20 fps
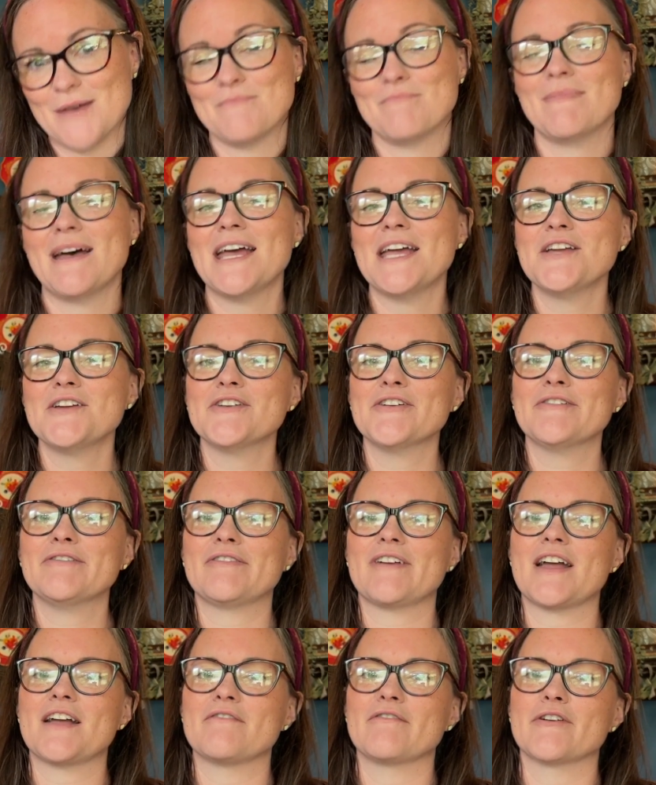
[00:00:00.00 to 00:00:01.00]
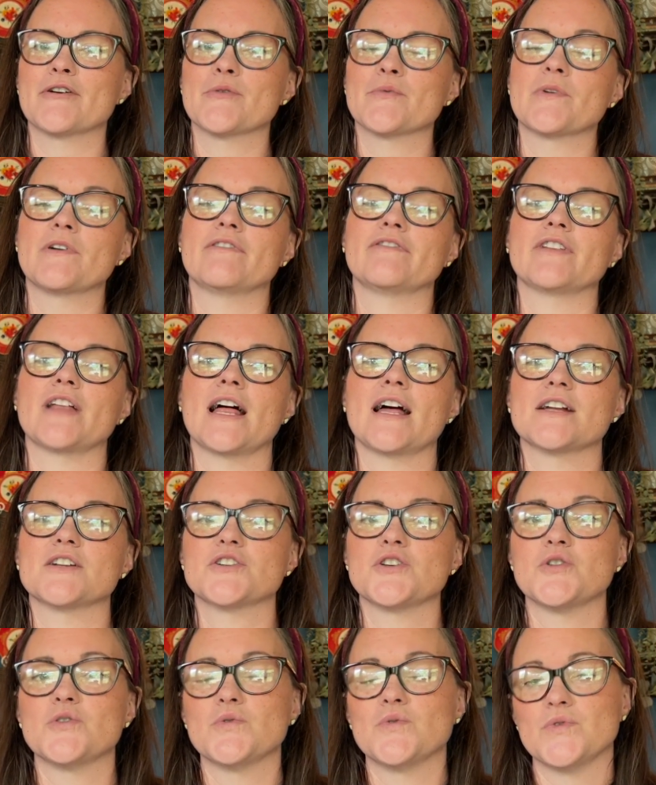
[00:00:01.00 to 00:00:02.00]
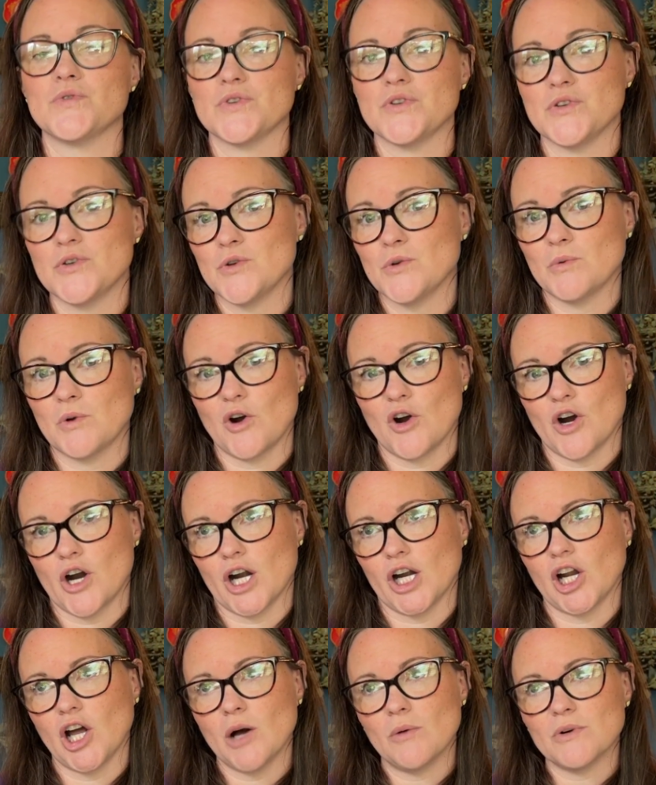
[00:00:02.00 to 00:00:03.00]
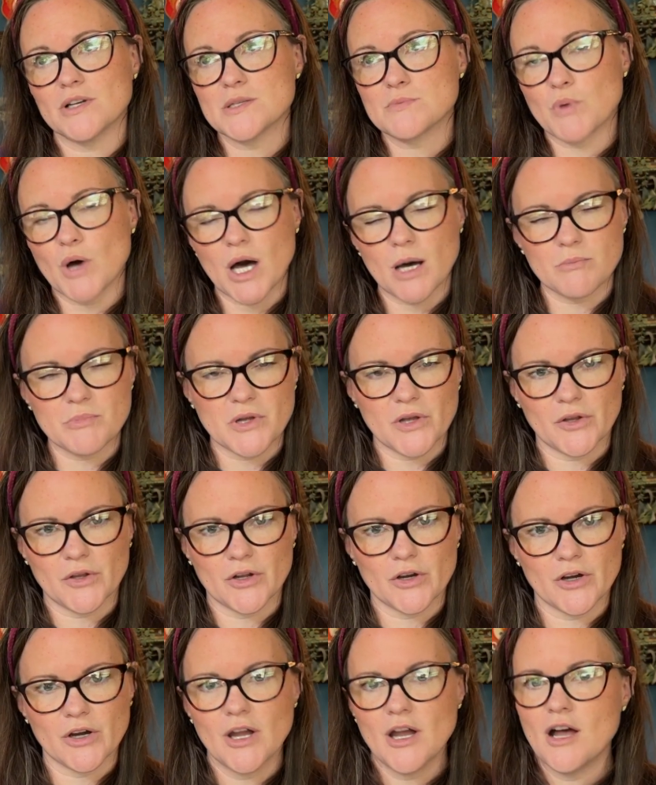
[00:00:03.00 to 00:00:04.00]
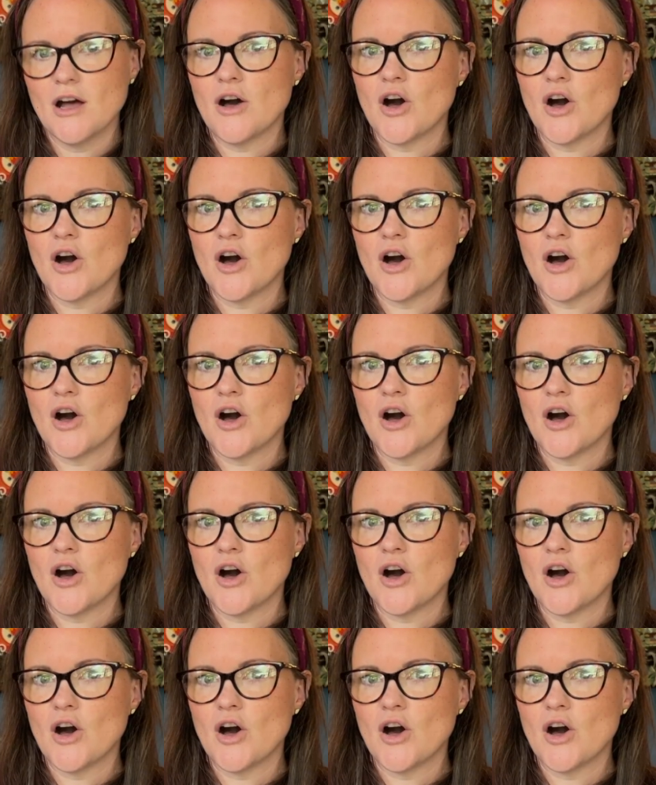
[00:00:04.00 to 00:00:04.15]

Make your favor reflect who you are, not what's popular